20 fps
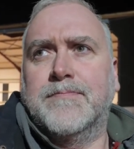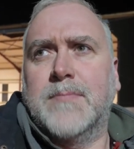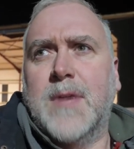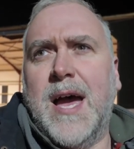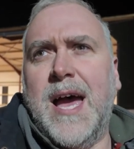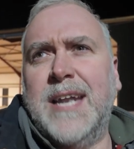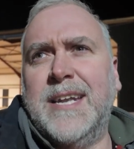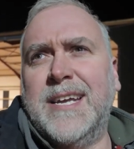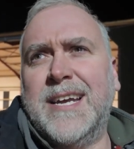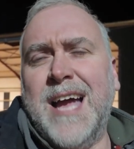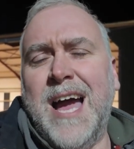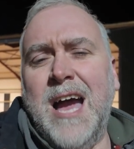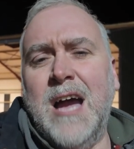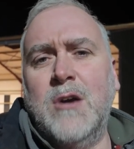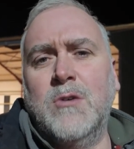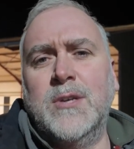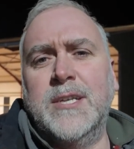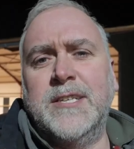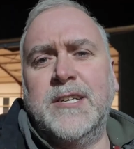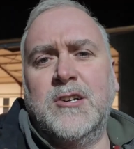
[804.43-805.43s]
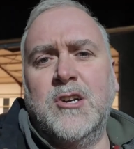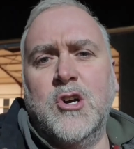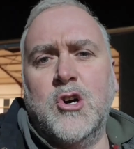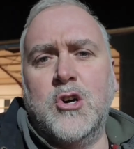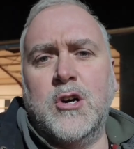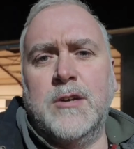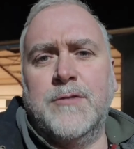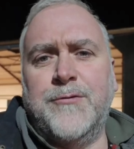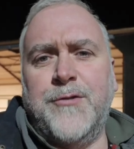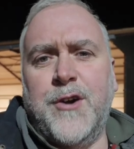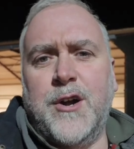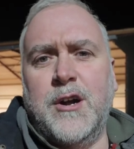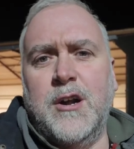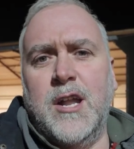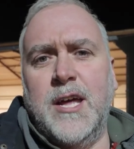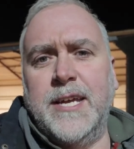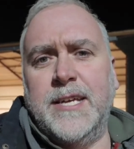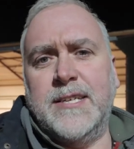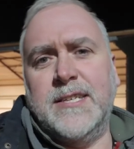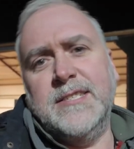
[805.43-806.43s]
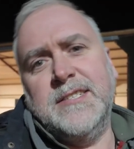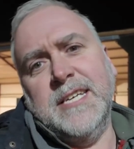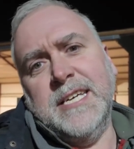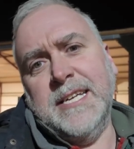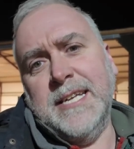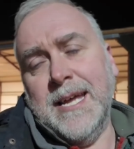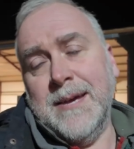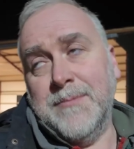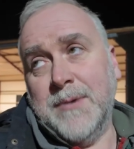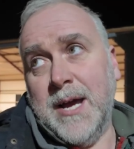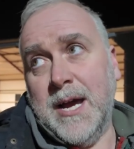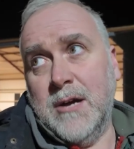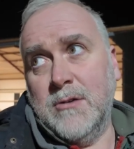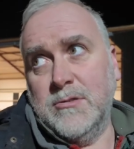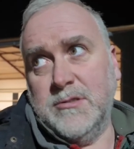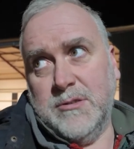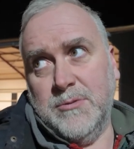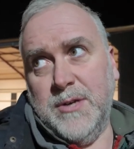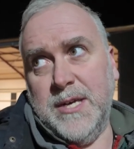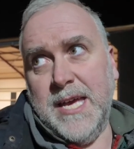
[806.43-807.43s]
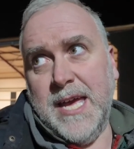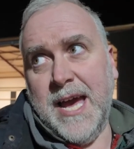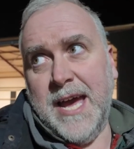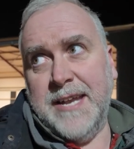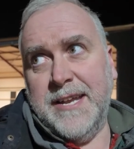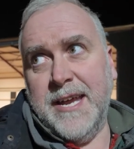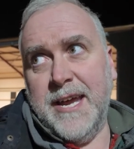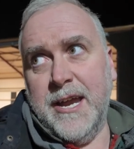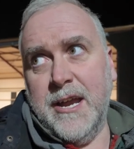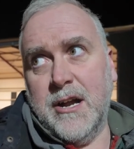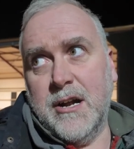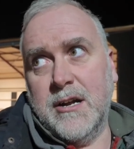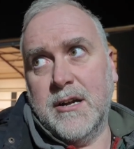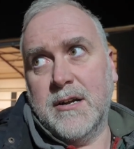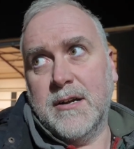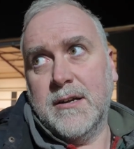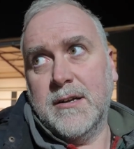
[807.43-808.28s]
And the cow that they're looking for, like, you seen them cows that we had there,